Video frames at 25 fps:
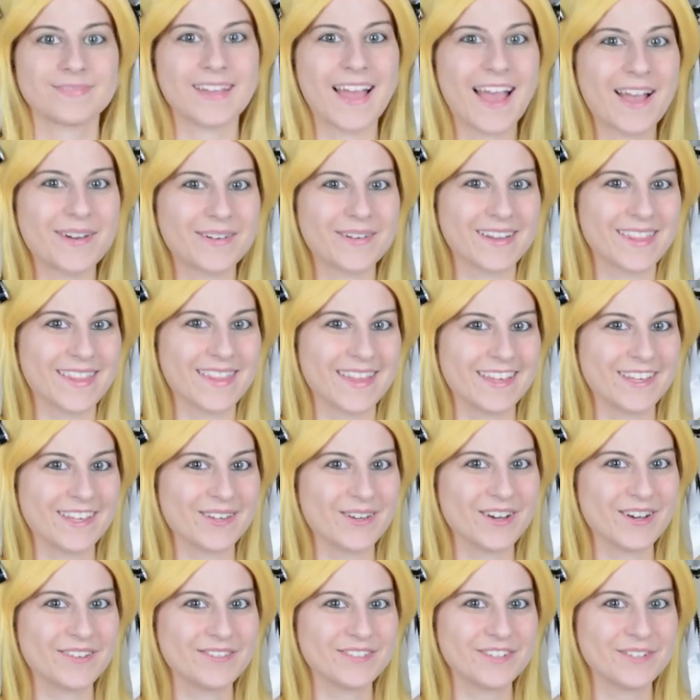I want to thank
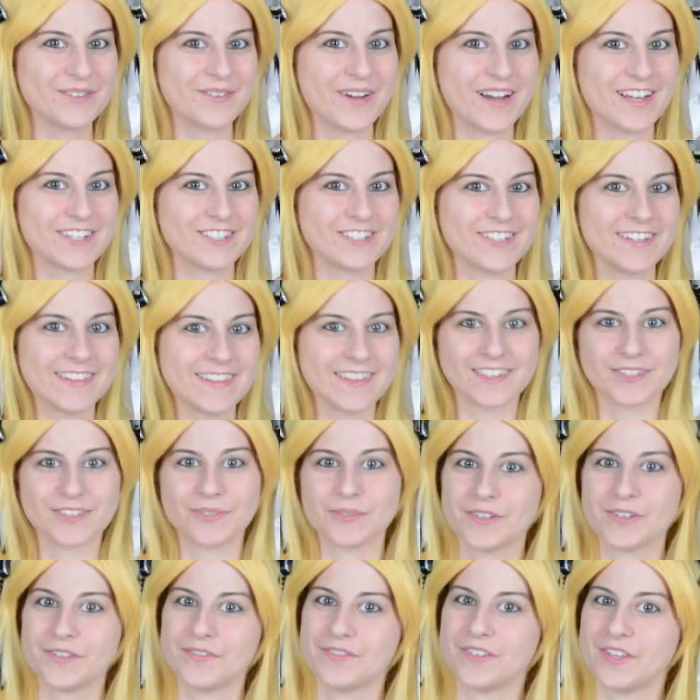you all for watching
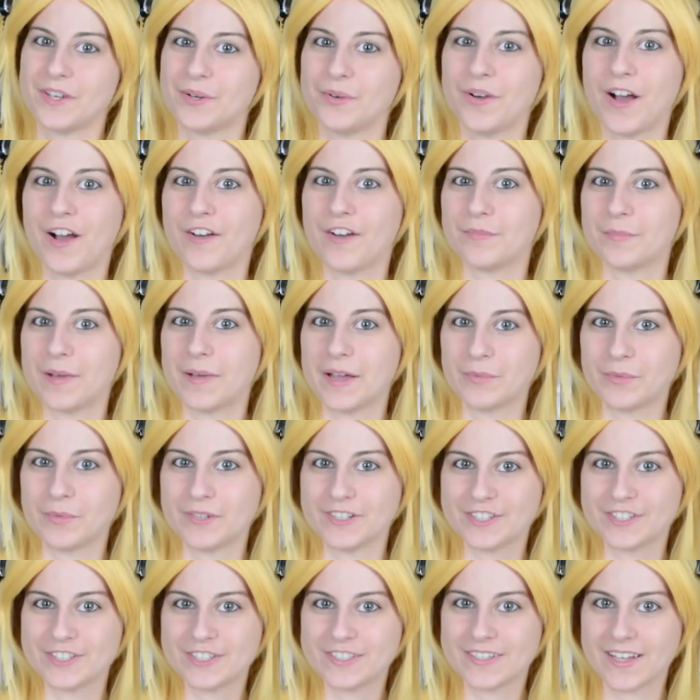this review of my
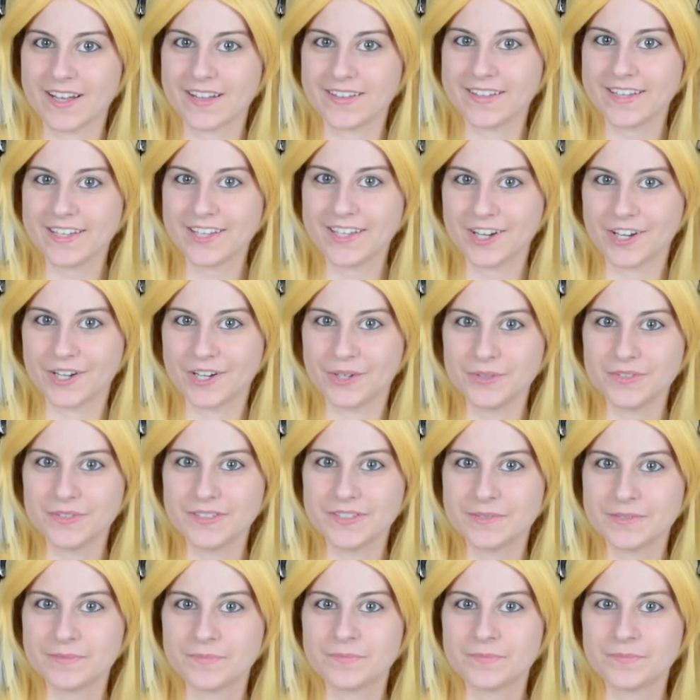winter dolly coat.